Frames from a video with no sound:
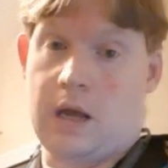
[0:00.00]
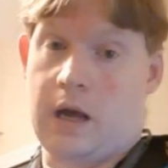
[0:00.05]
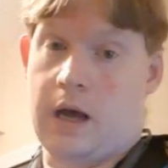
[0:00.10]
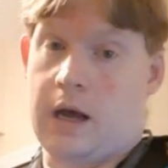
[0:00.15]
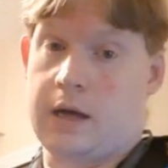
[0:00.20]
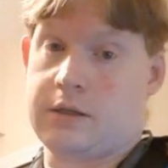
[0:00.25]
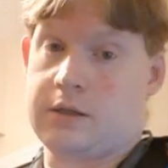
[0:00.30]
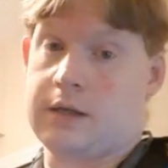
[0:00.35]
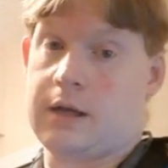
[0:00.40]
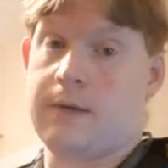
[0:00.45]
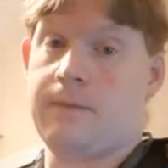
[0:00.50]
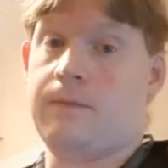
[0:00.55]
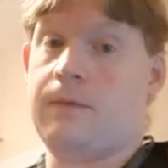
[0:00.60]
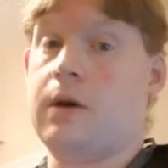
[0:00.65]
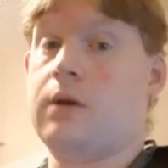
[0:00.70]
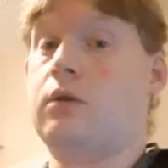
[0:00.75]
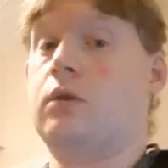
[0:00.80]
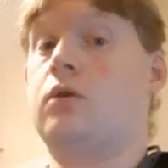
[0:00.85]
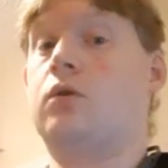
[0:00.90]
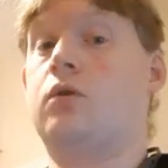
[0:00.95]
I just haven't
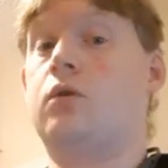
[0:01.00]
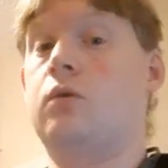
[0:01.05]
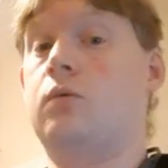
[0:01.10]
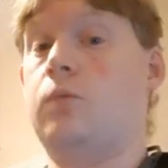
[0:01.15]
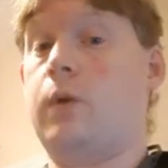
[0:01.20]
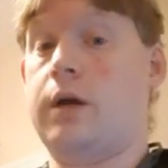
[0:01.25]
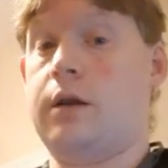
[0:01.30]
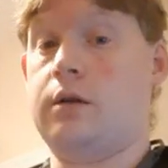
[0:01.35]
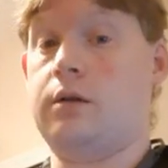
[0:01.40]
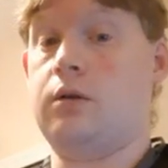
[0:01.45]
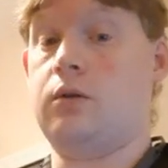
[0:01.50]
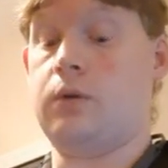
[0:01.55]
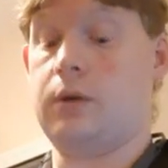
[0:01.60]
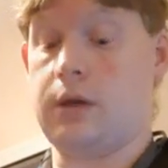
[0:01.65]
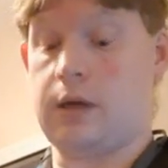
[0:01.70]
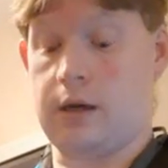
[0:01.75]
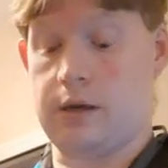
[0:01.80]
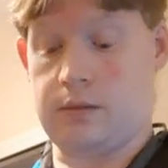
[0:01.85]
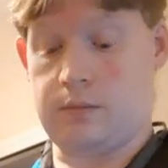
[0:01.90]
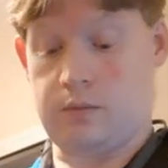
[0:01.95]
found a good way to do it
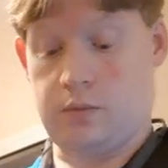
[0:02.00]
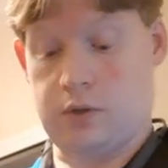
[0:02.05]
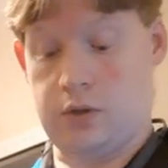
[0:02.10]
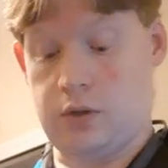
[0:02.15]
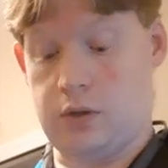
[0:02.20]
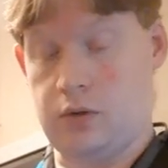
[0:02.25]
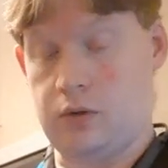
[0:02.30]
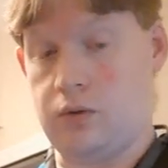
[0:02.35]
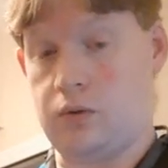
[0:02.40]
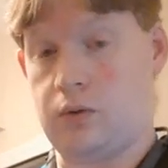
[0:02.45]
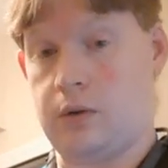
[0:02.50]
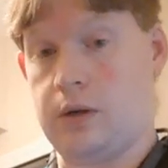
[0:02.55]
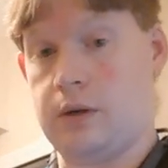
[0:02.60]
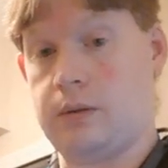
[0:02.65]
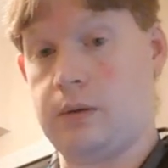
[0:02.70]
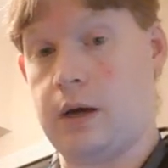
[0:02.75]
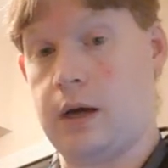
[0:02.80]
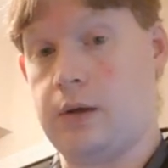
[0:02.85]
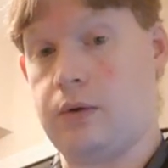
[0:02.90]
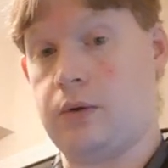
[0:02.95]
yet, to
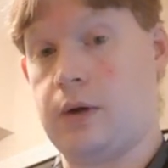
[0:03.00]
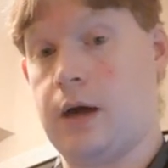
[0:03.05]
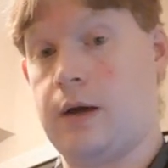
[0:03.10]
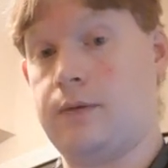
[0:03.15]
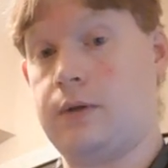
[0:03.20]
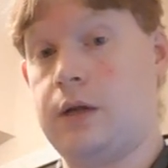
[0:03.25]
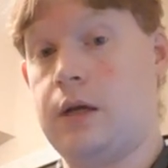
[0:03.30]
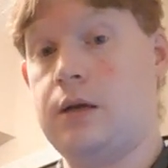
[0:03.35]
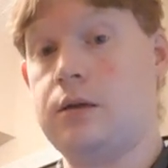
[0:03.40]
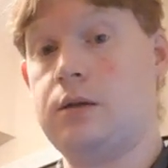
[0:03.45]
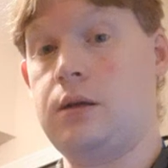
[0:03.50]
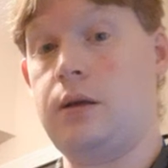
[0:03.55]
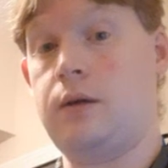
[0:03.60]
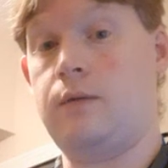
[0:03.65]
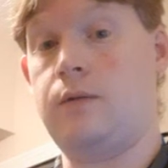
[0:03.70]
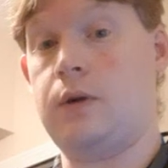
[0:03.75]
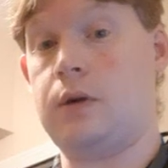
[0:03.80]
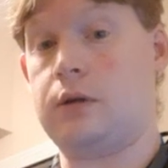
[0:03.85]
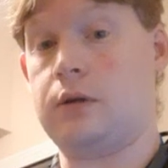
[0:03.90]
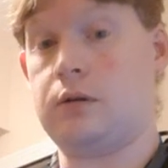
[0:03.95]
either have it easily
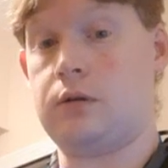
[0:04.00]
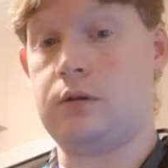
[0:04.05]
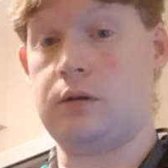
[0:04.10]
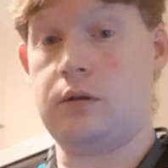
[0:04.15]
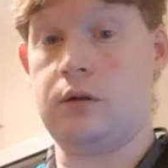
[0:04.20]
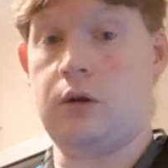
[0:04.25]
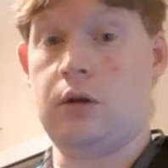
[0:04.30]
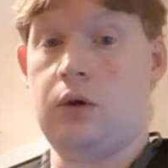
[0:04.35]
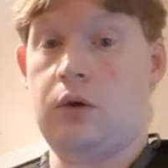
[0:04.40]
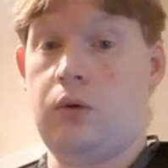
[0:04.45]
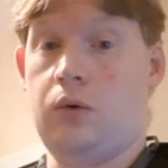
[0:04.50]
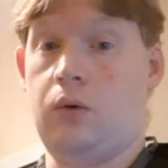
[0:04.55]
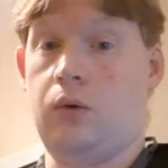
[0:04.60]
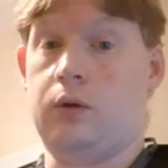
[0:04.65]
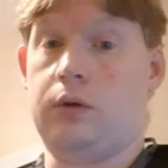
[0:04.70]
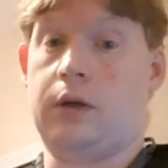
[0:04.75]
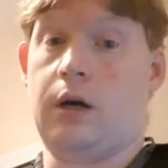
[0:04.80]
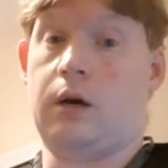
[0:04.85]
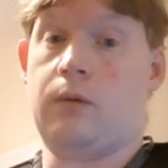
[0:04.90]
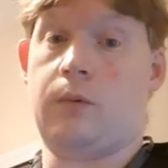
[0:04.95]
convenient or
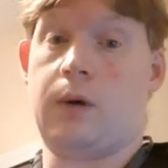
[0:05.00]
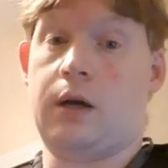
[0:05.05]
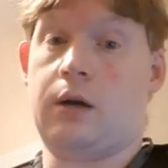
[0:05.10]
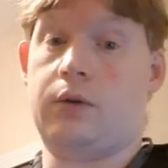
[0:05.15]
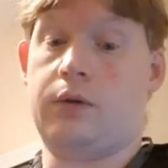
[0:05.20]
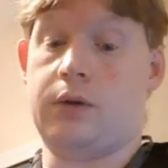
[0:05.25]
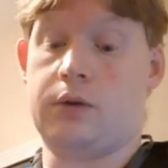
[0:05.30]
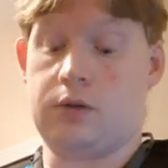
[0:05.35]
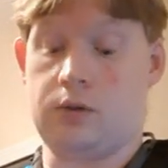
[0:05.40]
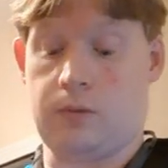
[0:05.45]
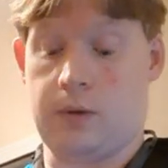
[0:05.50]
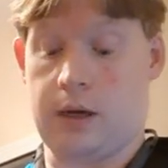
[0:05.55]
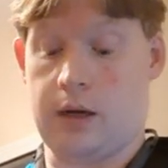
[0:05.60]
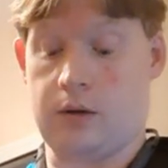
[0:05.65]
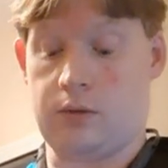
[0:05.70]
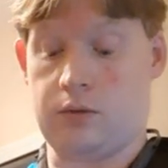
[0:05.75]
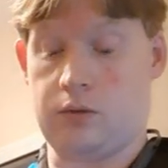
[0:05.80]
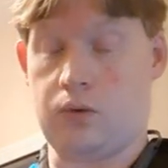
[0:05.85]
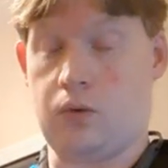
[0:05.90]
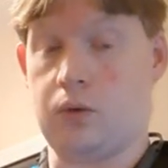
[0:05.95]
not rattle this
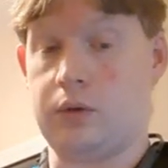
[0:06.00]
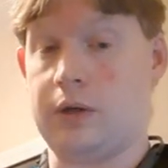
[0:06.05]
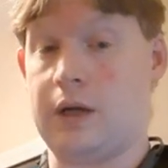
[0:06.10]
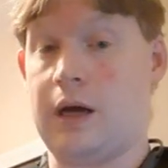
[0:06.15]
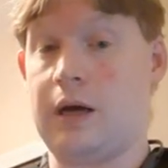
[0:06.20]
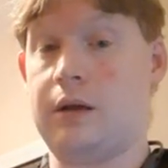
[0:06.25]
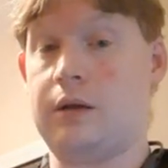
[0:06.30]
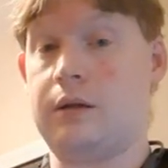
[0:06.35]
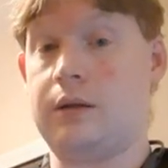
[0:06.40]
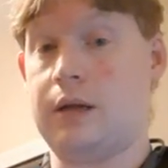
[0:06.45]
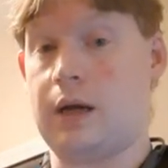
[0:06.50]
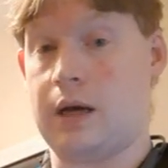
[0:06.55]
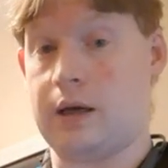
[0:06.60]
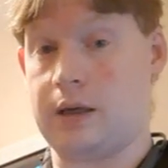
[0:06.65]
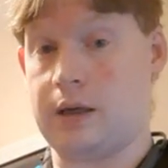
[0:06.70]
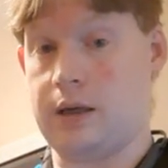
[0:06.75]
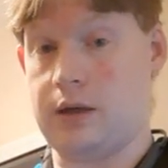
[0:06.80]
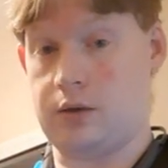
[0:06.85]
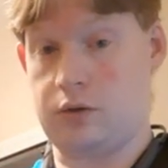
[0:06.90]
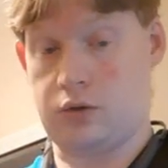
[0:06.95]
around or not knock
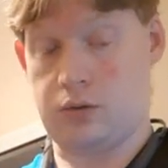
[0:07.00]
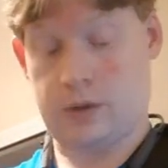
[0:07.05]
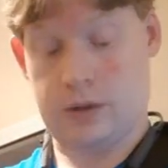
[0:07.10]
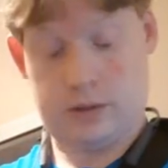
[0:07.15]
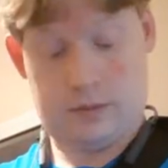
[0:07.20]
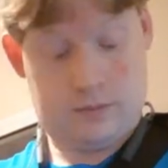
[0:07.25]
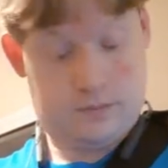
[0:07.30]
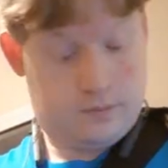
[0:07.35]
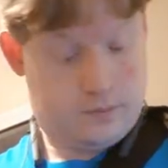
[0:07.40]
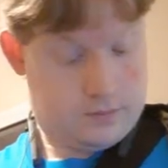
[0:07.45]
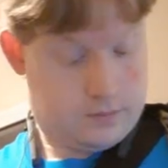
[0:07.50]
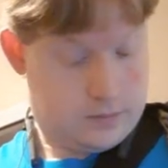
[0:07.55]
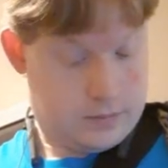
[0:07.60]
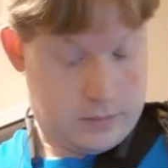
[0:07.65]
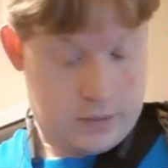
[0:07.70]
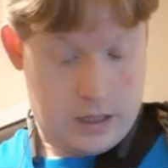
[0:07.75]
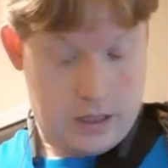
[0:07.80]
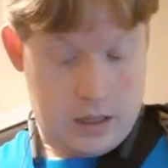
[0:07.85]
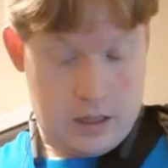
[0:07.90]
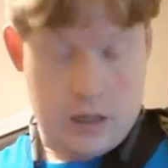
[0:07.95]
into it.
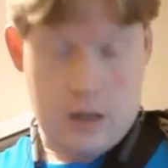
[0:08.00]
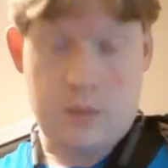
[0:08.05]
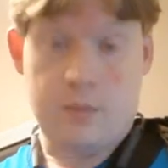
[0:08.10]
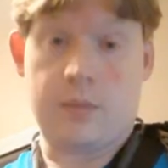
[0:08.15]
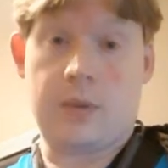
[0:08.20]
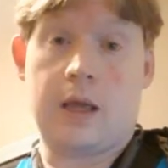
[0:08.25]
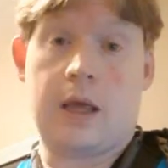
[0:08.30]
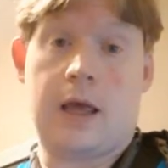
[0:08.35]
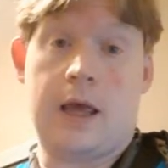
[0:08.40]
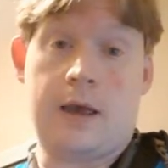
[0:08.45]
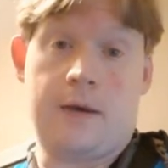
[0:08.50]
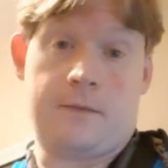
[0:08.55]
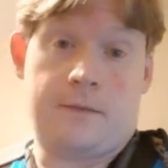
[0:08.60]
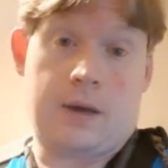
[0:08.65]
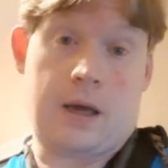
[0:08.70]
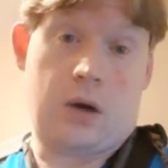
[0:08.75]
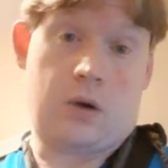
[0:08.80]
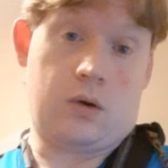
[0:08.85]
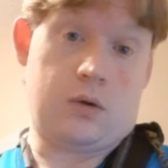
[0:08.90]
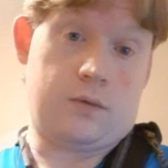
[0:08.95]
If,
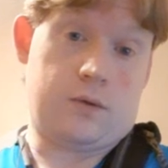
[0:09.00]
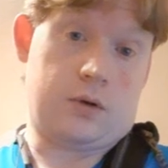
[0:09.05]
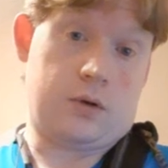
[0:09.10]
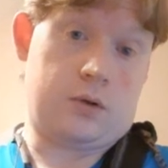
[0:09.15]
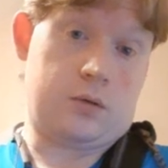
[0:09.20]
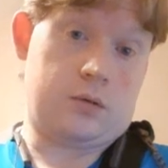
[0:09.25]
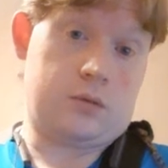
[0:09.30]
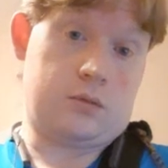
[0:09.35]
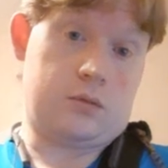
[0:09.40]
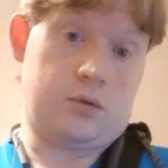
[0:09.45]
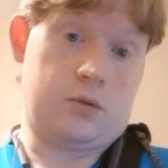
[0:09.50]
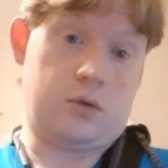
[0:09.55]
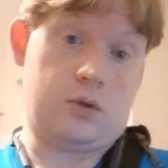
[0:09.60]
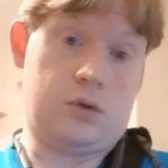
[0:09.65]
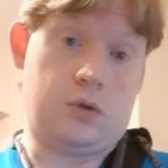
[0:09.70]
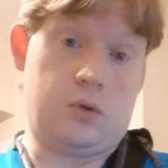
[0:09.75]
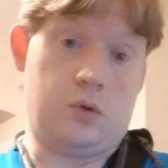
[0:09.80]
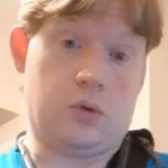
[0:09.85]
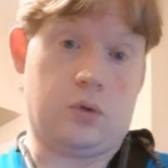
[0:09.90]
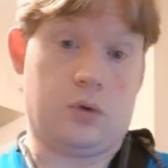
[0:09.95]
however,
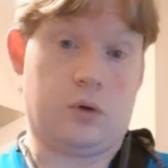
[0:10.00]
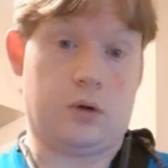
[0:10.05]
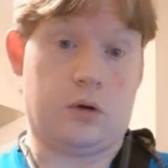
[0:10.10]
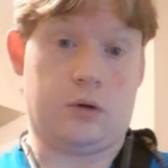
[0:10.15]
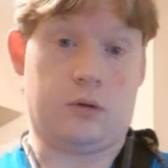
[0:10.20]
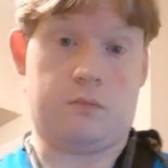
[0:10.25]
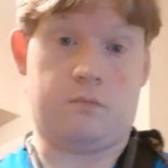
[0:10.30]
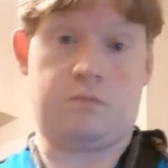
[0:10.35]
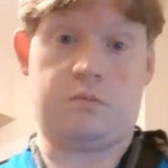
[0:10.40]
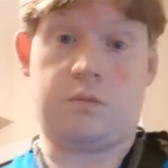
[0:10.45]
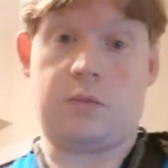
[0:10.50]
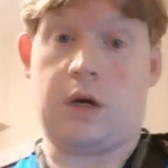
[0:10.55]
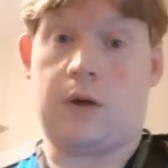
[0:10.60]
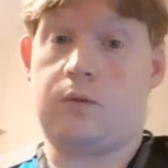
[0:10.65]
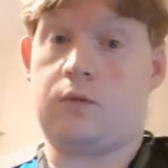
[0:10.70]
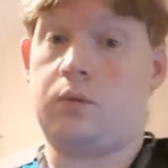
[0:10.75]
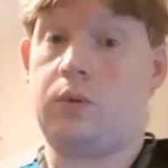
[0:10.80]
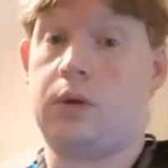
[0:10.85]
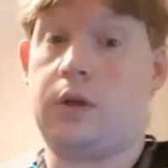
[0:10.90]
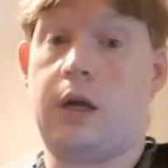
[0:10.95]
you're
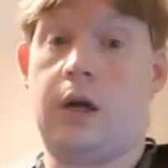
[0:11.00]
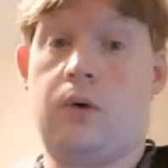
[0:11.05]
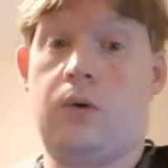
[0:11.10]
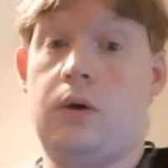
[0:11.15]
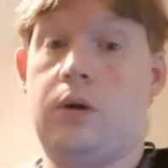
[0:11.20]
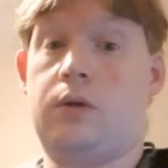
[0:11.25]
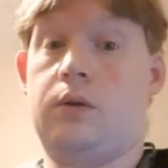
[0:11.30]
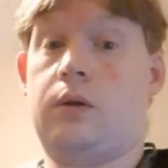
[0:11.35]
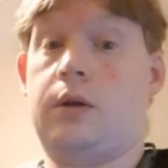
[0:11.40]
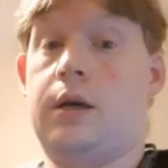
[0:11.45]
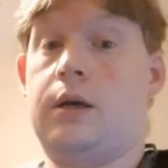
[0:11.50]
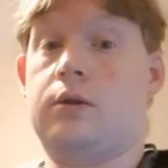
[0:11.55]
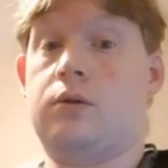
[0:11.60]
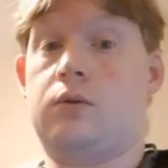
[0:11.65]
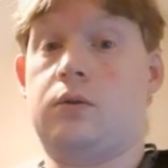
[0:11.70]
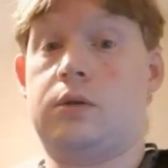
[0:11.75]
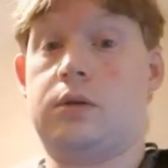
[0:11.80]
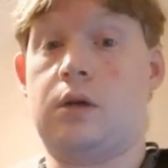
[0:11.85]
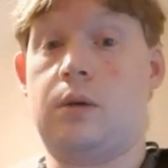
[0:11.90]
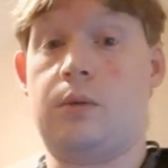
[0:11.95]
comfortable carrying the laser
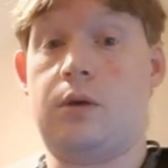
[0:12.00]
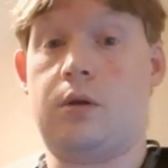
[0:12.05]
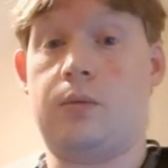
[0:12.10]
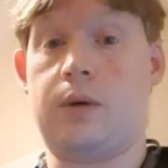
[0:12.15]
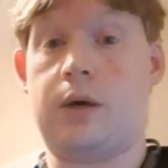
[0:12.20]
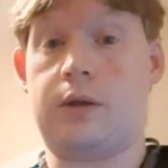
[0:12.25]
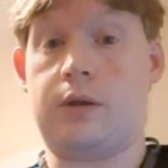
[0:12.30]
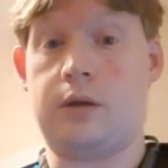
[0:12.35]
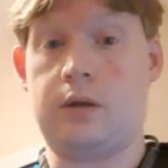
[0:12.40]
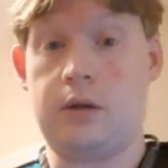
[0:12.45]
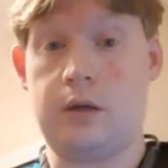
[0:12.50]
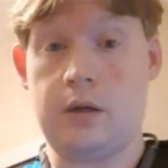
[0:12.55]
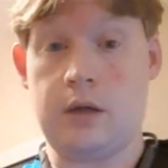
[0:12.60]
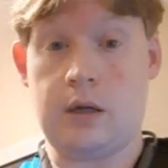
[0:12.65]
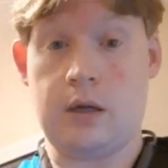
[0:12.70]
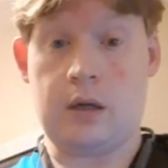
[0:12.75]
or some other method,